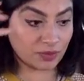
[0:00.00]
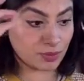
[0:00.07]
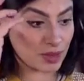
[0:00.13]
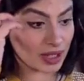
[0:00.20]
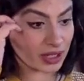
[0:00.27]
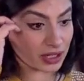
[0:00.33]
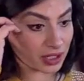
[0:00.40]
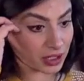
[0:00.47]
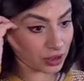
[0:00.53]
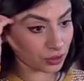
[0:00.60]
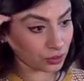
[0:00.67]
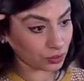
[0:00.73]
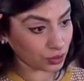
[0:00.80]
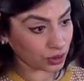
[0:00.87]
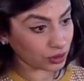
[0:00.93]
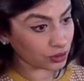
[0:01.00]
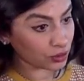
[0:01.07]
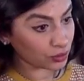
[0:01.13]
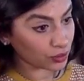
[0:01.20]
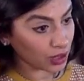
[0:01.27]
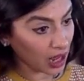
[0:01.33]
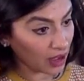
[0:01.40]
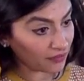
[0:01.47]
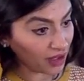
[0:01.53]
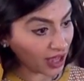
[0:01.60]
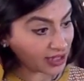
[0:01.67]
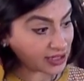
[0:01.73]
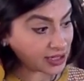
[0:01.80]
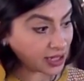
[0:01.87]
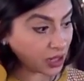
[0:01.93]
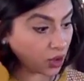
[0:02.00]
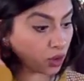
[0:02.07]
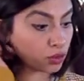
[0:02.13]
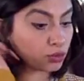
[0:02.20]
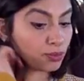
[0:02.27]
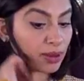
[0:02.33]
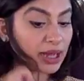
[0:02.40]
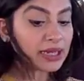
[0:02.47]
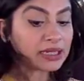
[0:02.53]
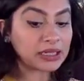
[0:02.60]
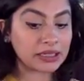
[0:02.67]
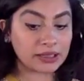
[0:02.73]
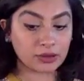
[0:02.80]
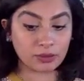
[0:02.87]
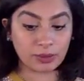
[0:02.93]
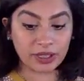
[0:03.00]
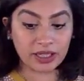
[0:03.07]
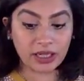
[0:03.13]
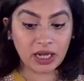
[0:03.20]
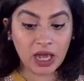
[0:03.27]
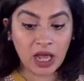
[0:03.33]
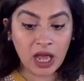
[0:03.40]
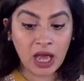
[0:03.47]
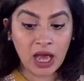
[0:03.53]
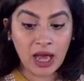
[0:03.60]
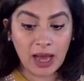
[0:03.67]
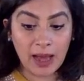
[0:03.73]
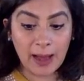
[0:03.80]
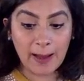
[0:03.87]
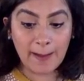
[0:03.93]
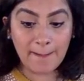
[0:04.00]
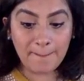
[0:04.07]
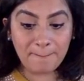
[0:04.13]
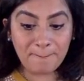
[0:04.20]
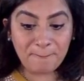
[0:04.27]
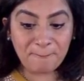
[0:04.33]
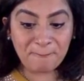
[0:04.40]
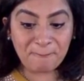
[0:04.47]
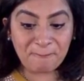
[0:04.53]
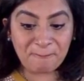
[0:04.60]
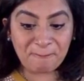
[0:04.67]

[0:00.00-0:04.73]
meant that you would have had to hold back a little bit. Virgos,